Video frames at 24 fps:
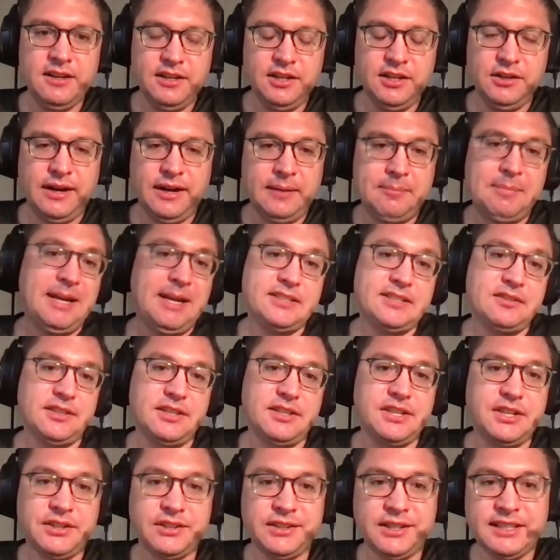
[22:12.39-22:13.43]
You know, I'm actually
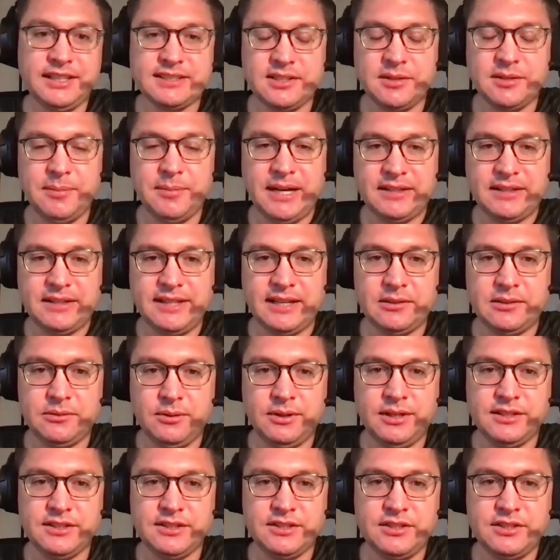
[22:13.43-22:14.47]
curious about that one.